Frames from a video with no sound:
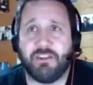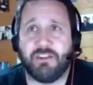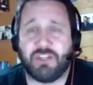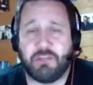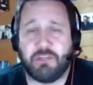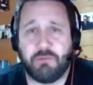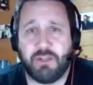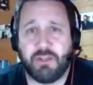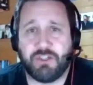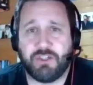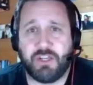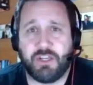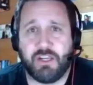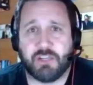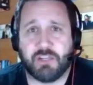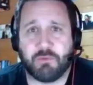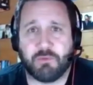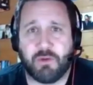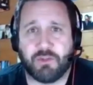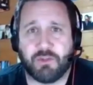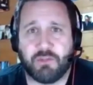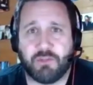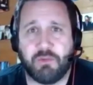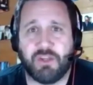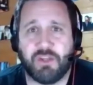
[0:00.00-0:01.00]
Jimmy G as
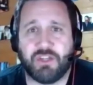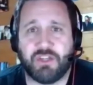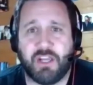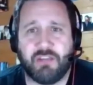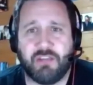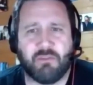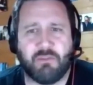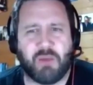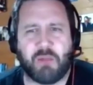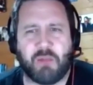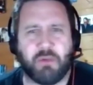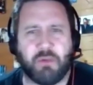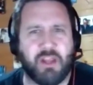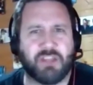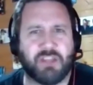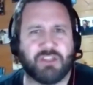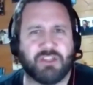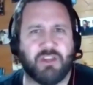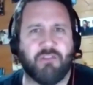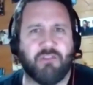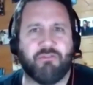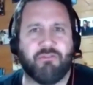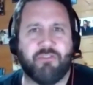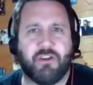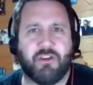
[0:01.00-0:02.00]
well. Jimmy G, they wanted
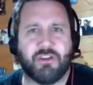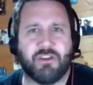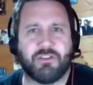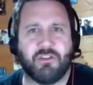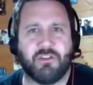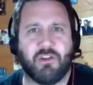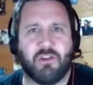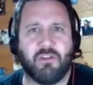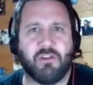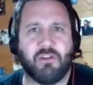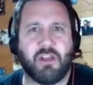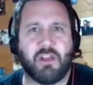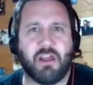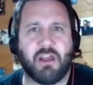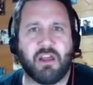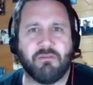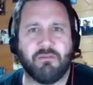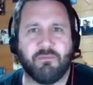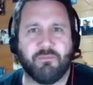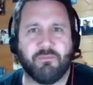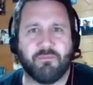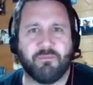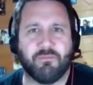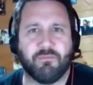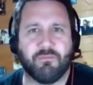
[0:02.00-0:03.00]
2 first not long ago.
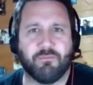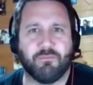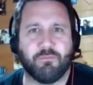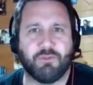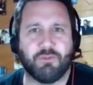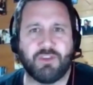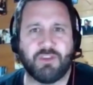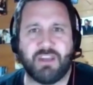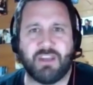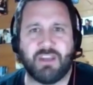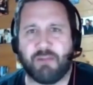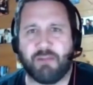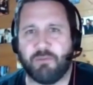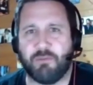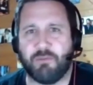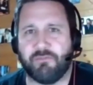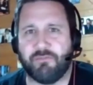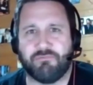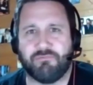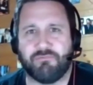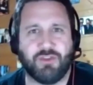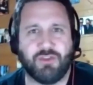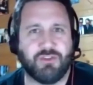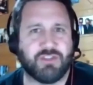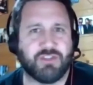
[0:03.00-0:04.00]
What's he now worth?
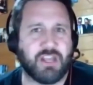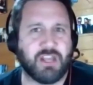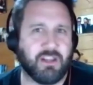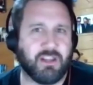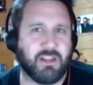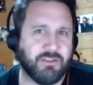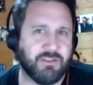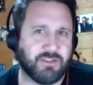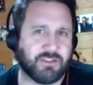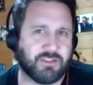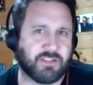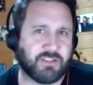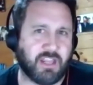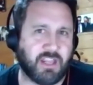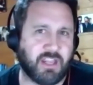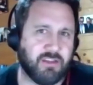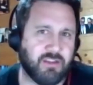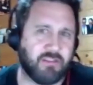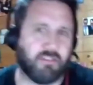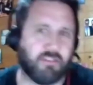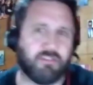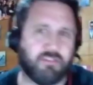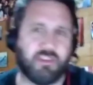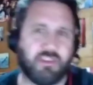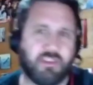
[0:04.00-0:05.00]
2 seconds, a second,
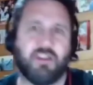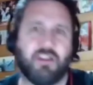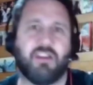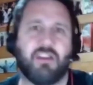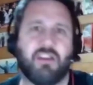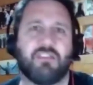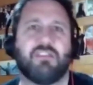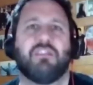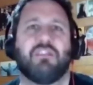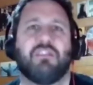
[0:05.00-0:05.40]
a third?